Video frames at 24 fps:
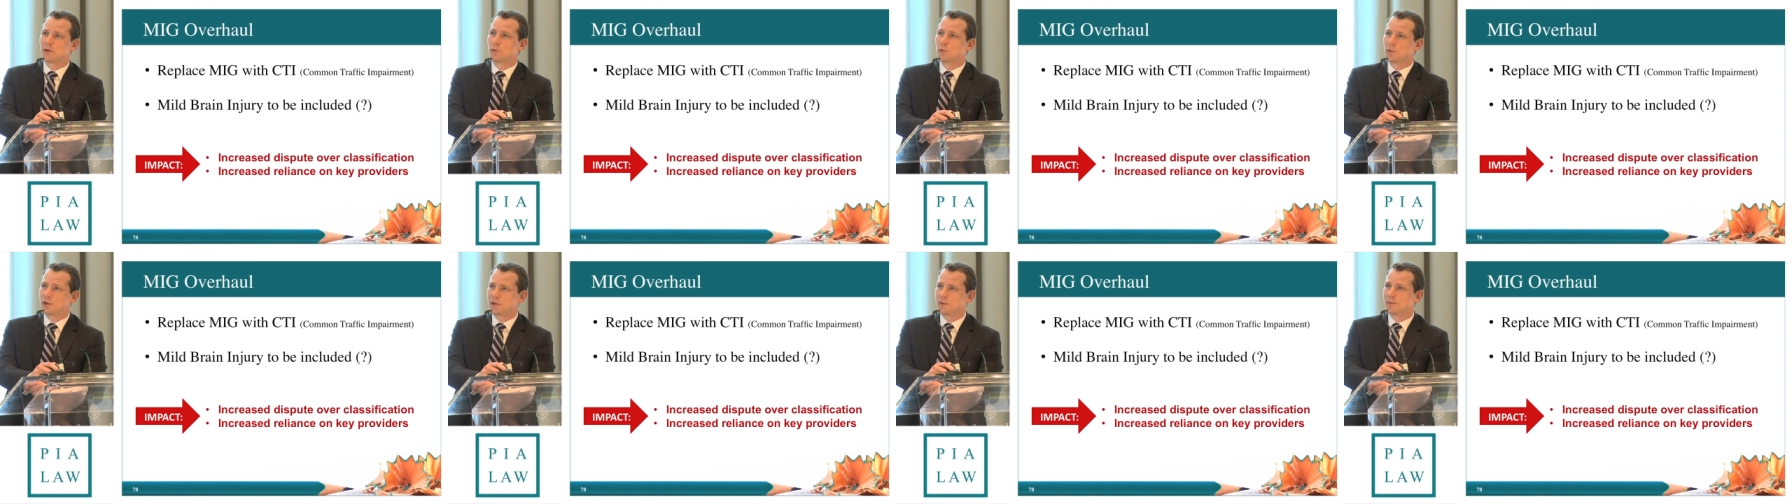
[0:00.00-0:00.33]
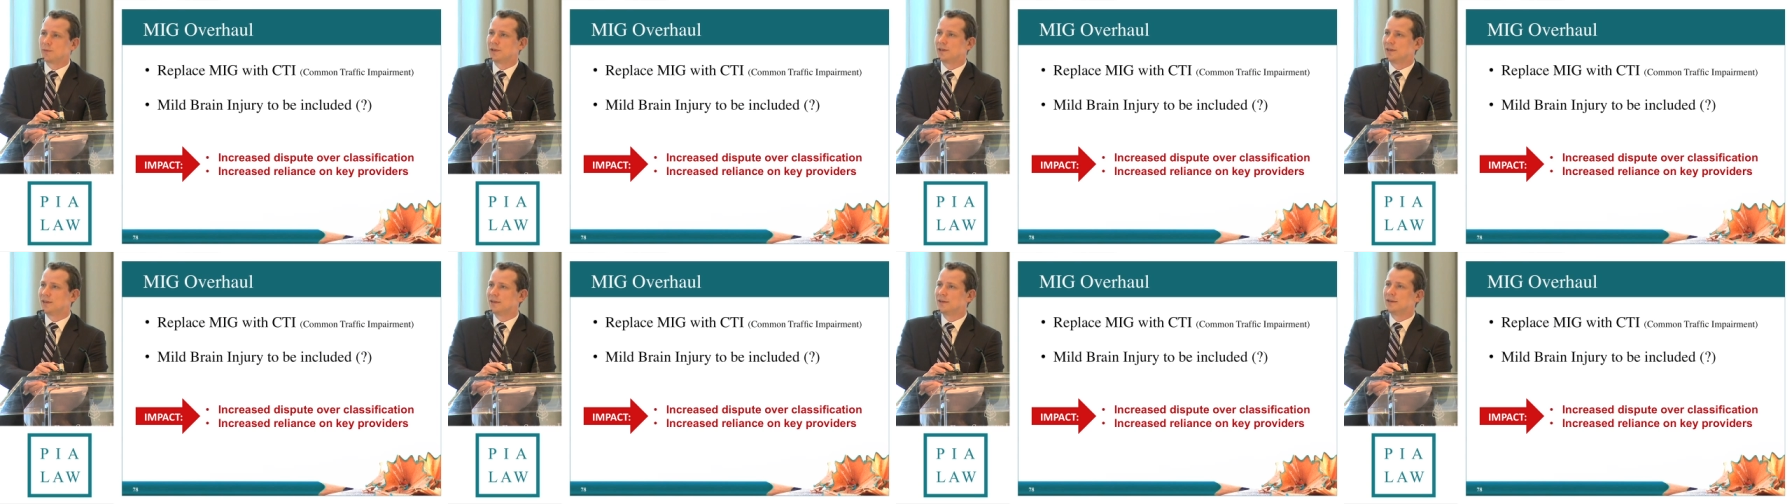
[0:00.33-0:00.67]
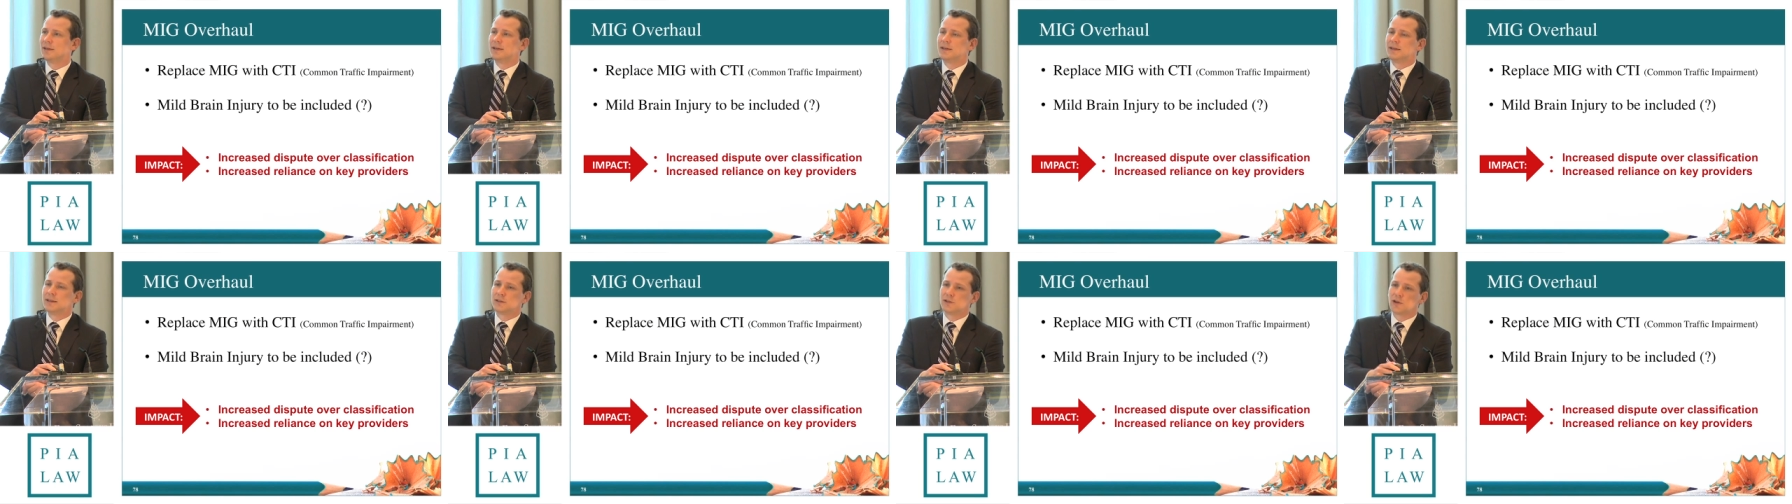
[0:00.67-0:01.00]
there will
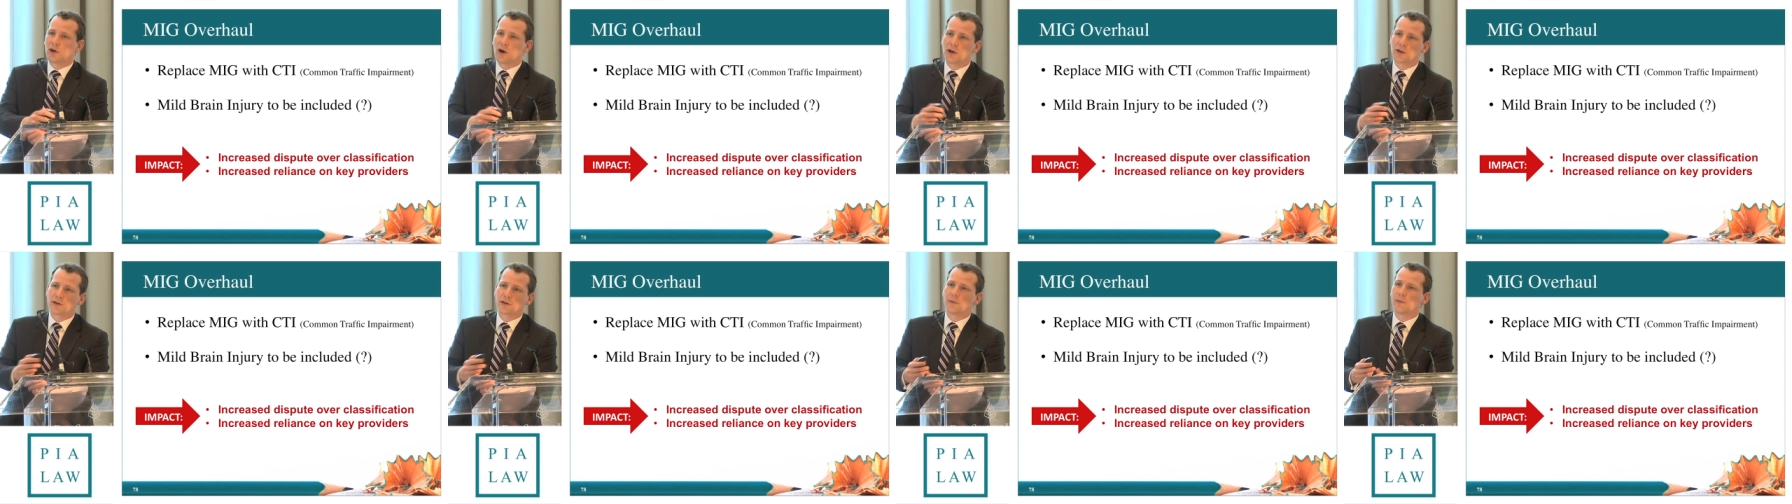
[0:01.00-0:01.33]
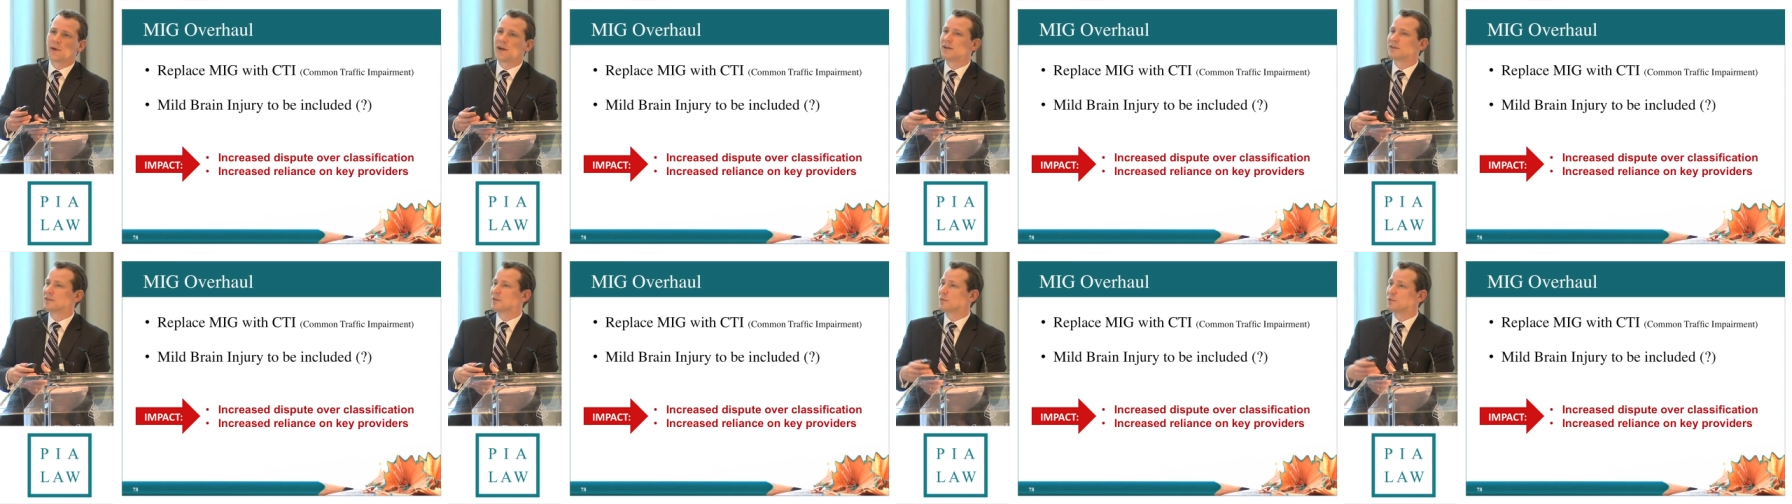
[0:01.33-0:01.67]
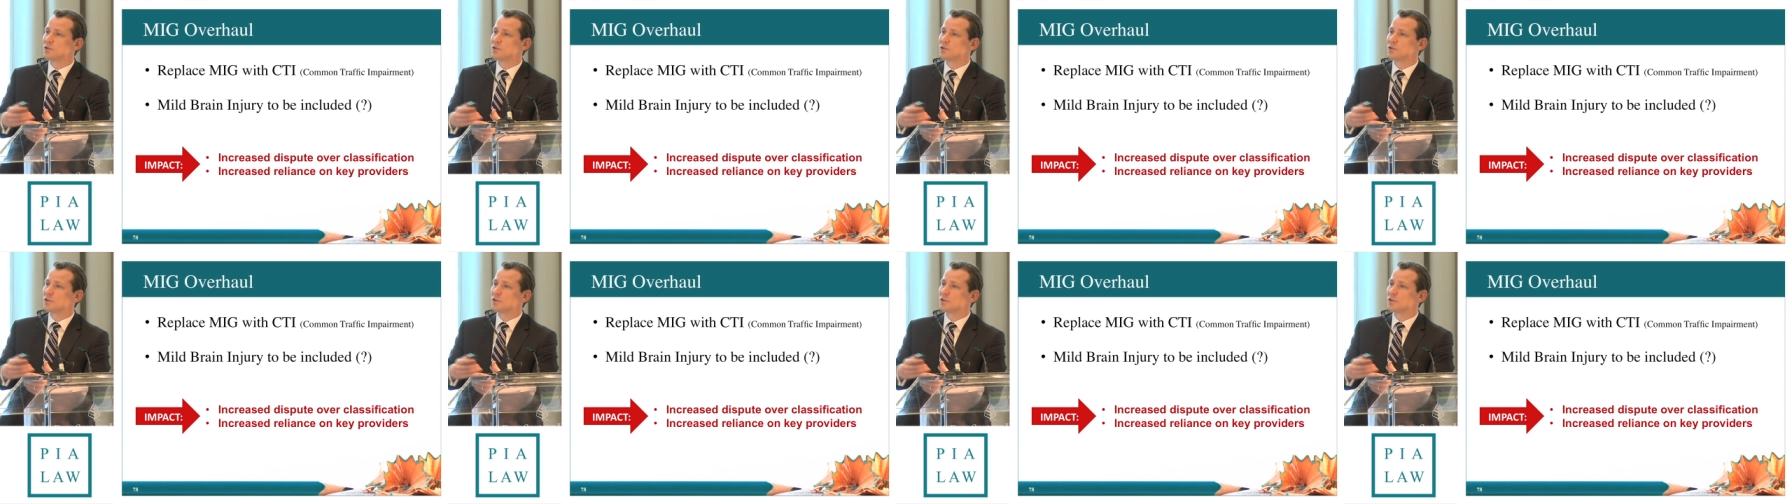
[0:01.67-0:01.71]
be dollar amounts.